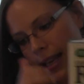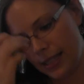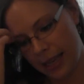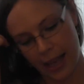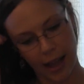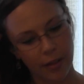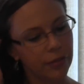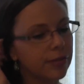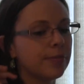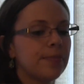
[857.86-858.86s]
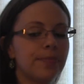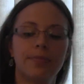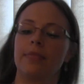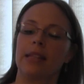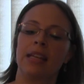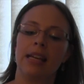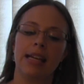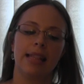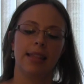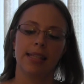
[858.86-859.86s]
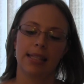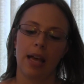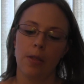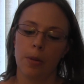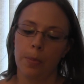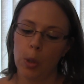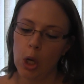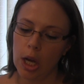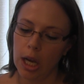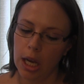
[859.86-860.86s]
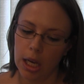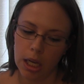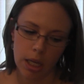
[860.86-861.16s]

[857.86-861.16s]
And I have this other book